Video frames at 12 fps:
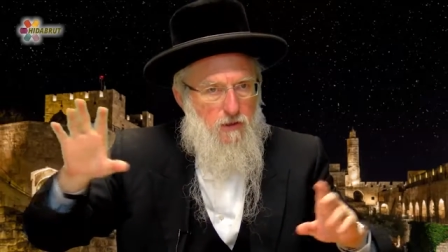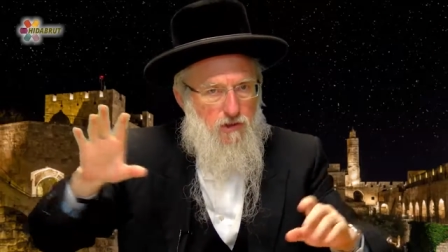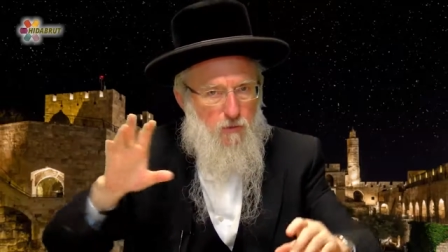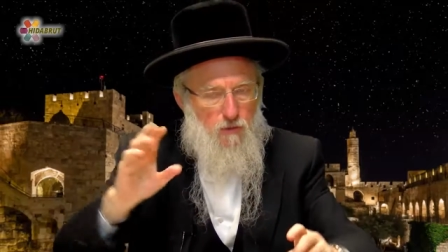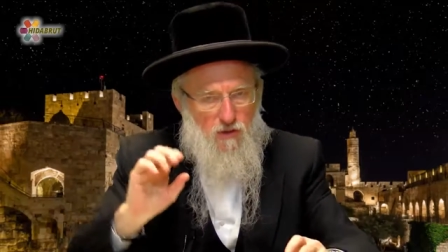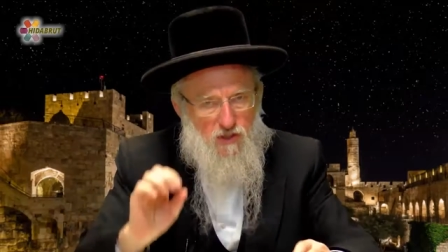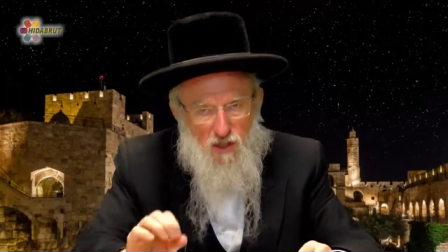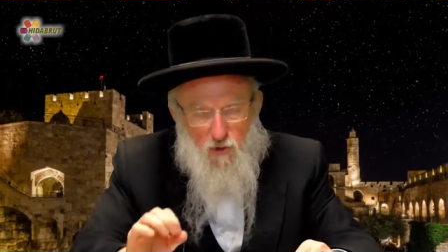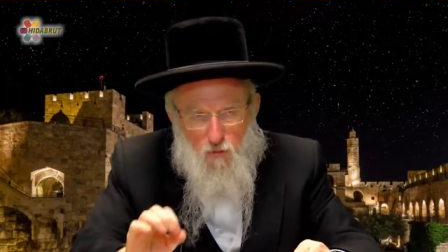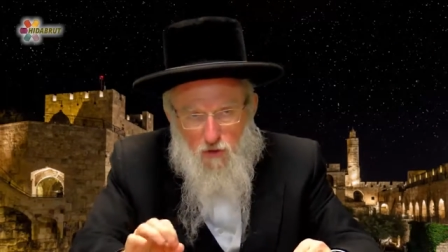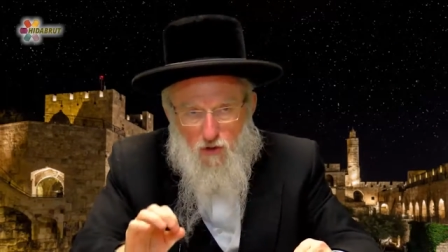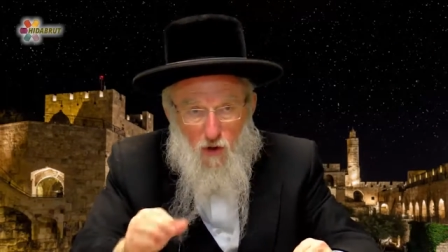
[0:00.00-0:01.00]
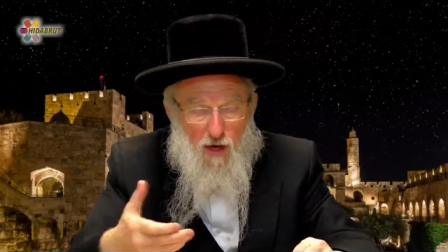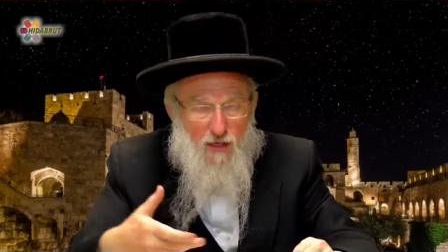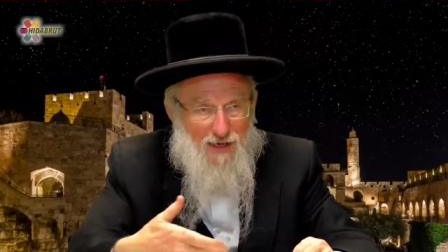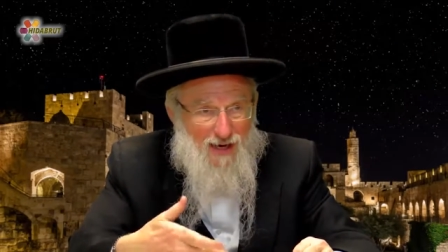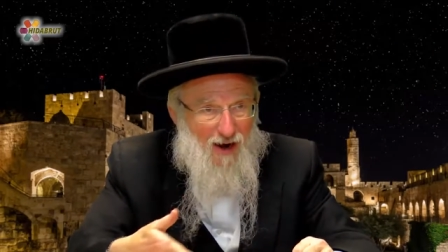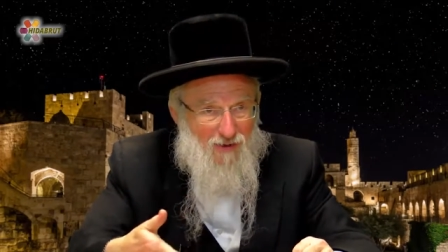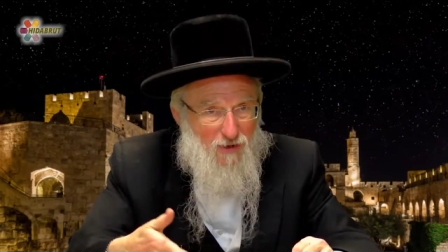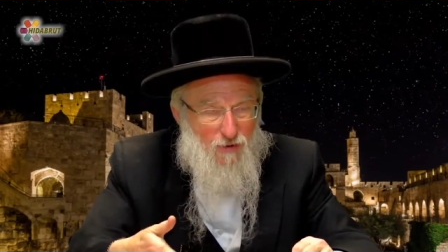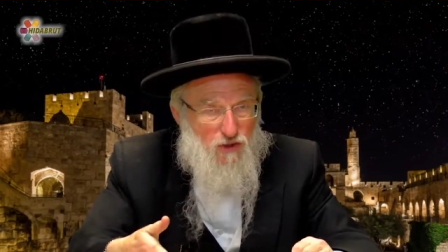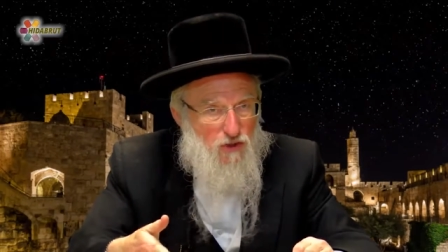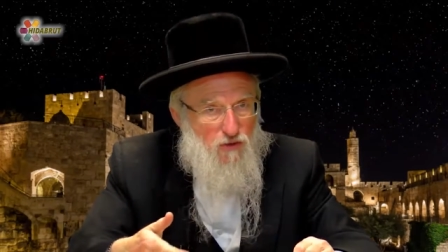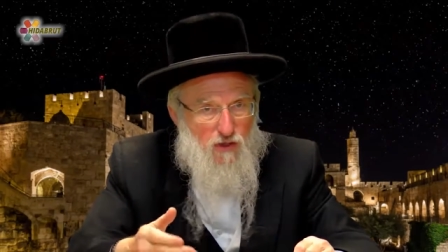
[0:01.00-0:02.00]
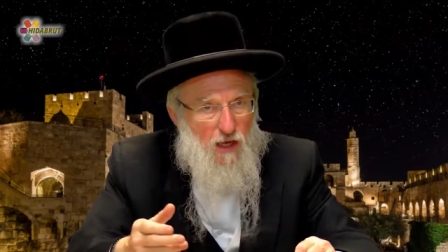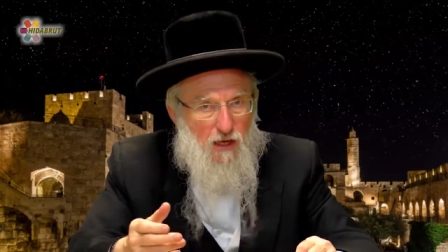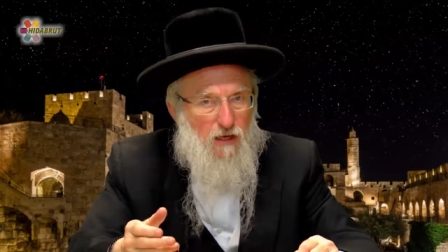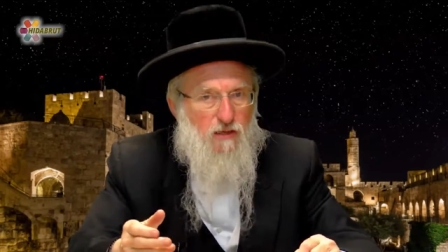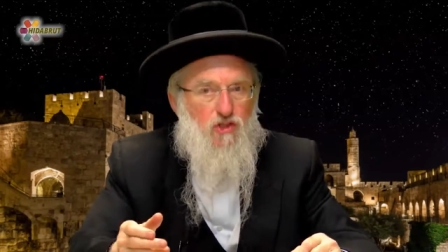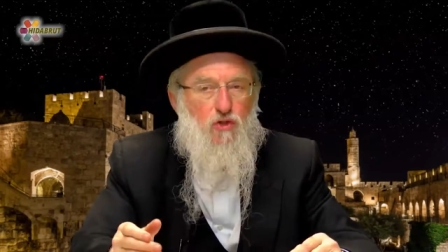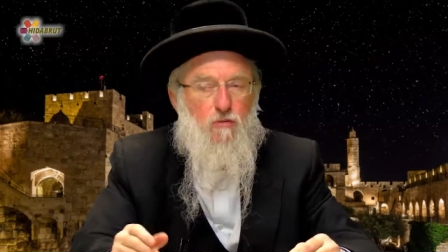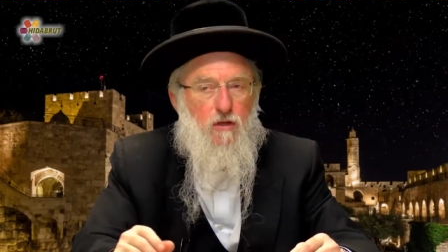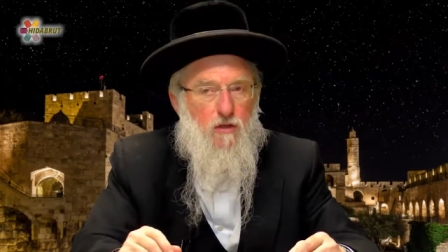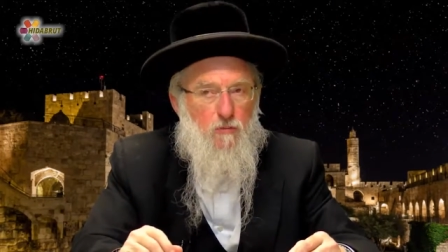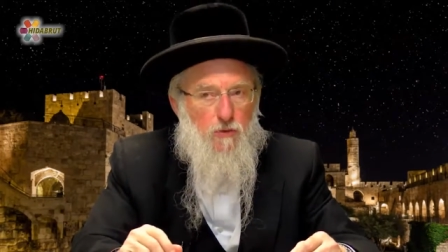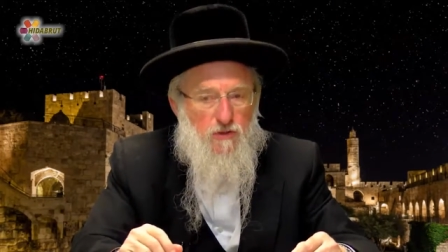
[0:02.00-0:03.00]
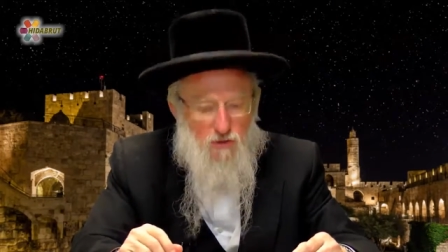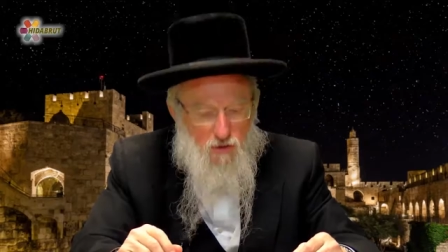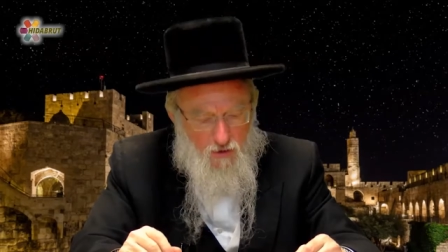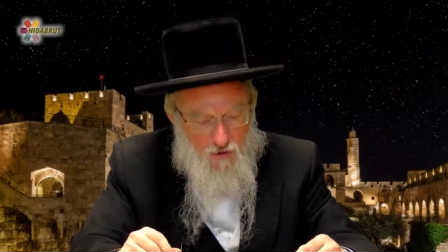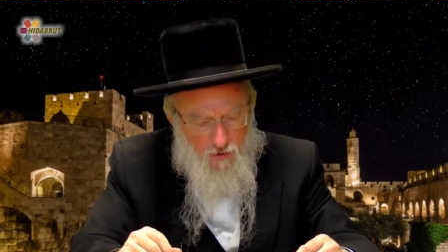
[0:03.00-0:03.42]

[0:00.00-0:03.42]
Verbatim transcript: So when you see the word Kohain in our literature, you cannot assume that the person